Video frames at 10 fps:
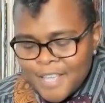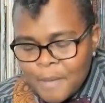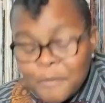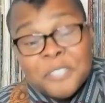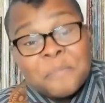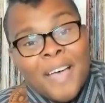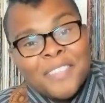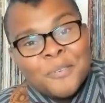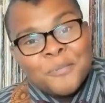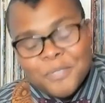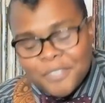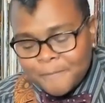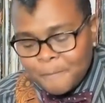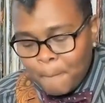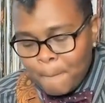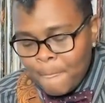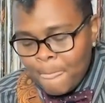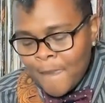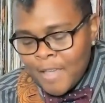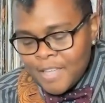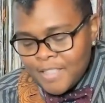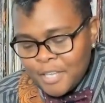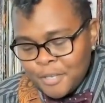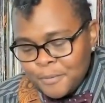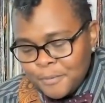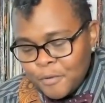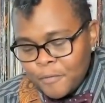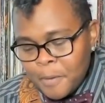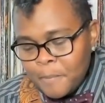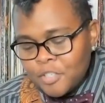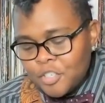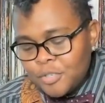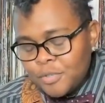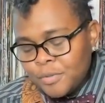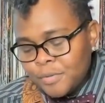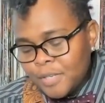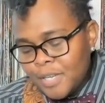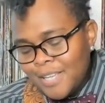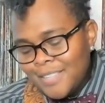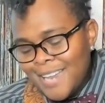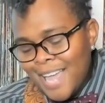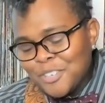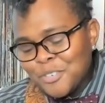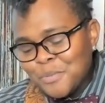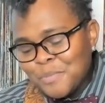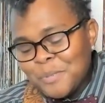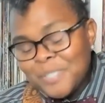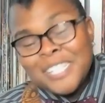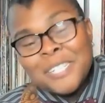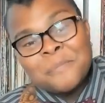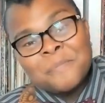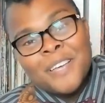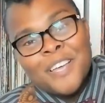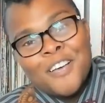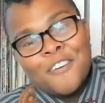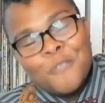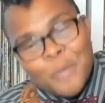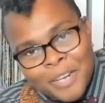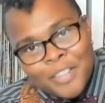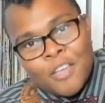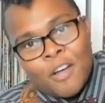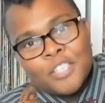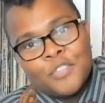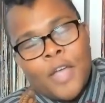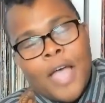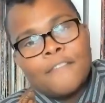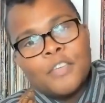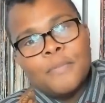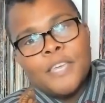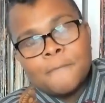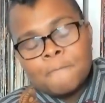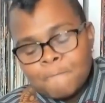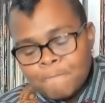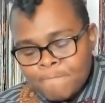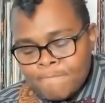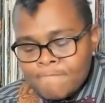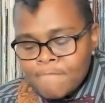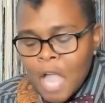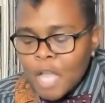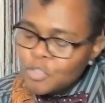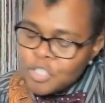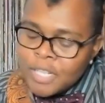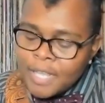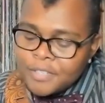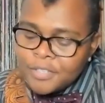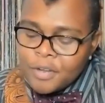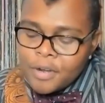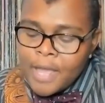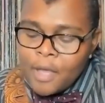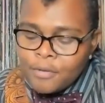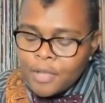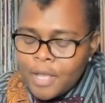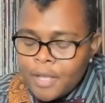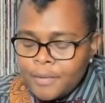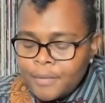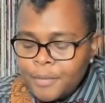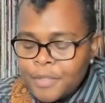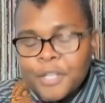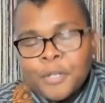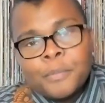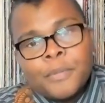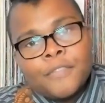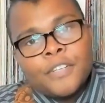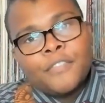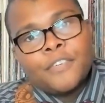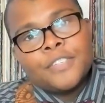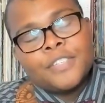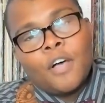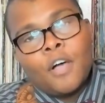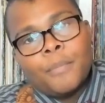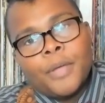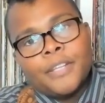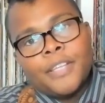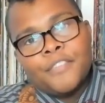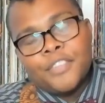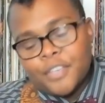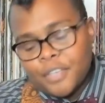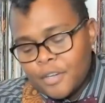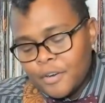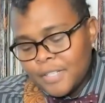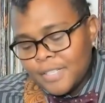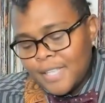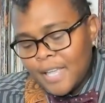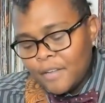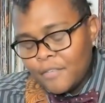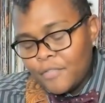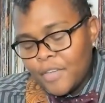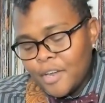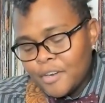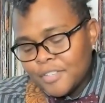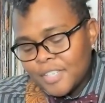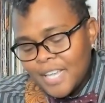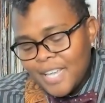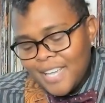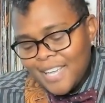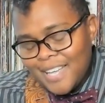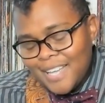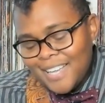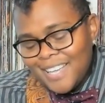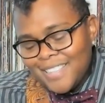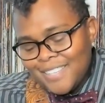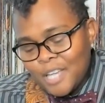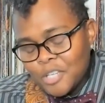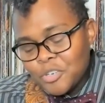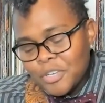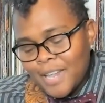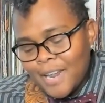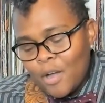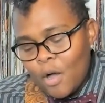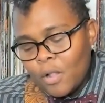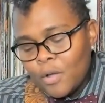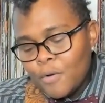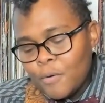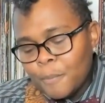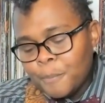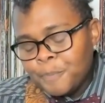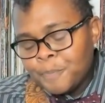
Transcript: I'm Chris Matthews. Thank you so very much to the National Museum of Women in the Arts for having me. I usually like to start out with a little bit of a different song, but given the current state of affairs in this country that I call home,